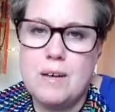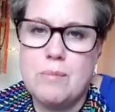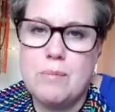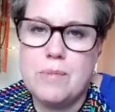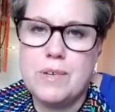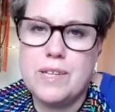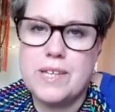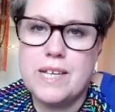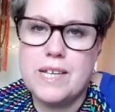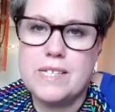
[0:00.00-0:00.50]

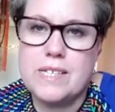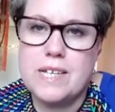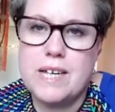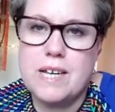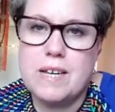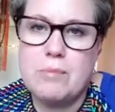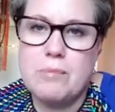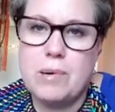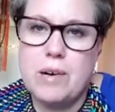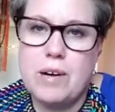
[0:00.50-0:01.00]
Yes, I
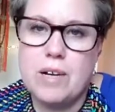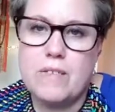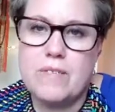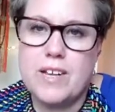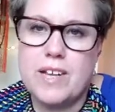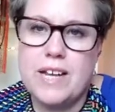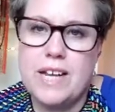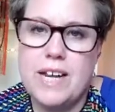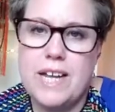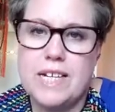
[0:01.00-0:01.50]
am part of the
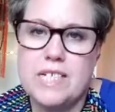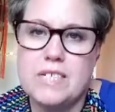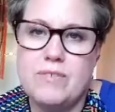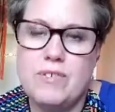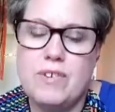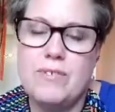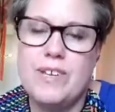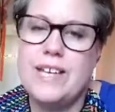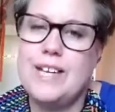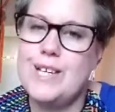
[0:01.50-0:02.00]
collective
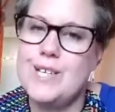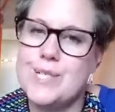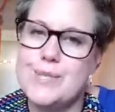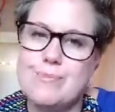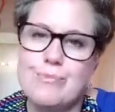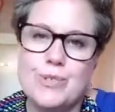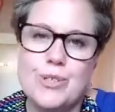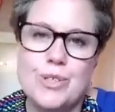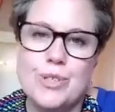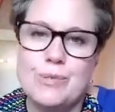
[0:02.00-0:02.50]
of healers.
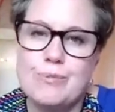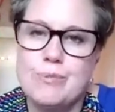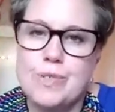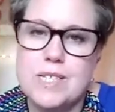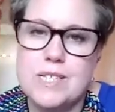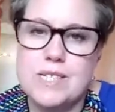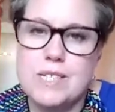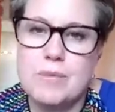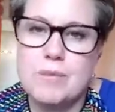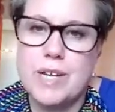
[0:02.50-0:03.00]
Good.
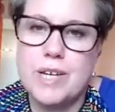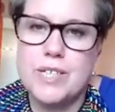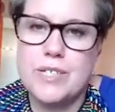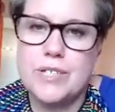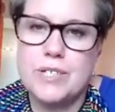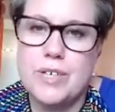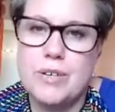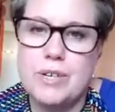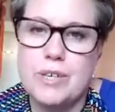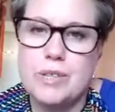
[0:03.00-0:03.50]
It's the way to
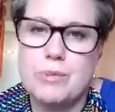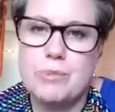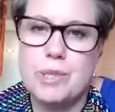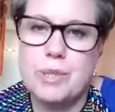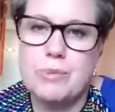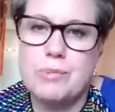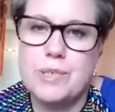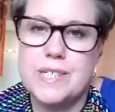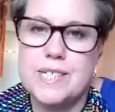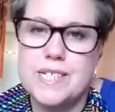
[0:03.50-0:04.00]
go at the
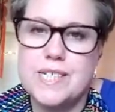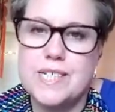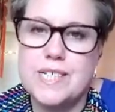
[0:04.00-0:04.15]
moment.